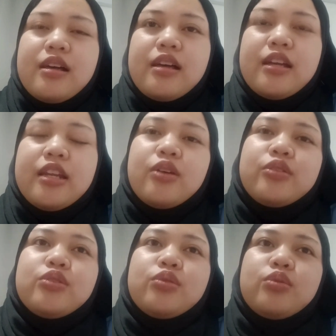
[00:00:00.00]
Now,
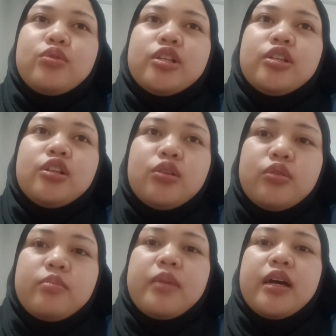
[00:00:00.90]
to
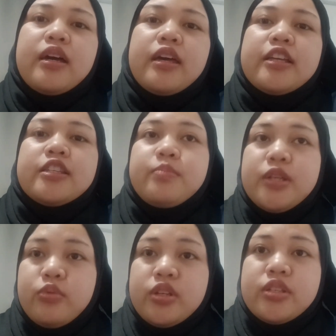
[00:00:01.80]
conclude my
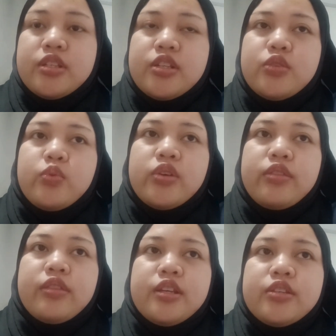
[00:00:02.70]
experiences with
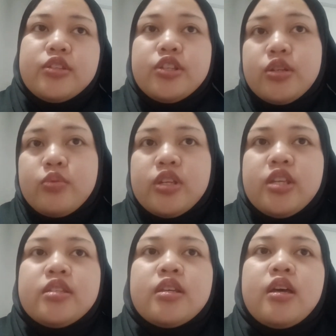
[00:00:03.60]
these
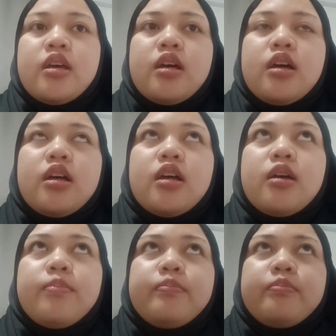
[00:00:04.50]
theories,
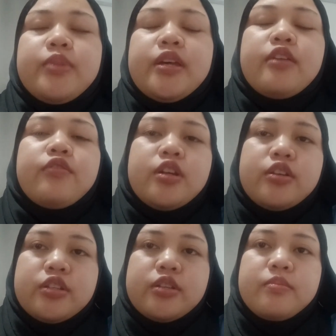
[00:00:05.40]
uh,
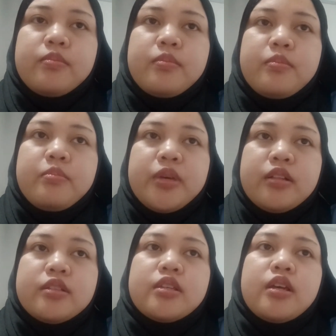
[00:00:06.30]
behaviorism
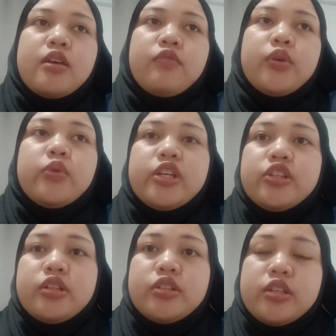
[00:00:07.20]
builds
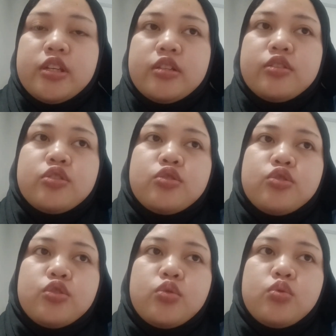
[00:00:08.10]
foundational skills
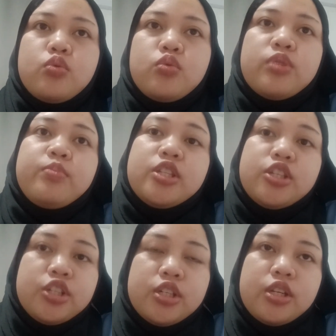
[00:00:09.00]
through
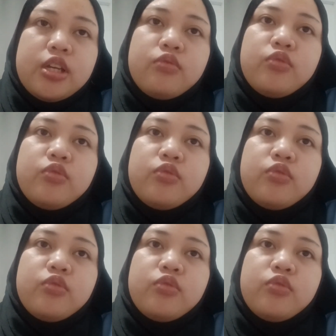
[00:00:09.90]
repetition and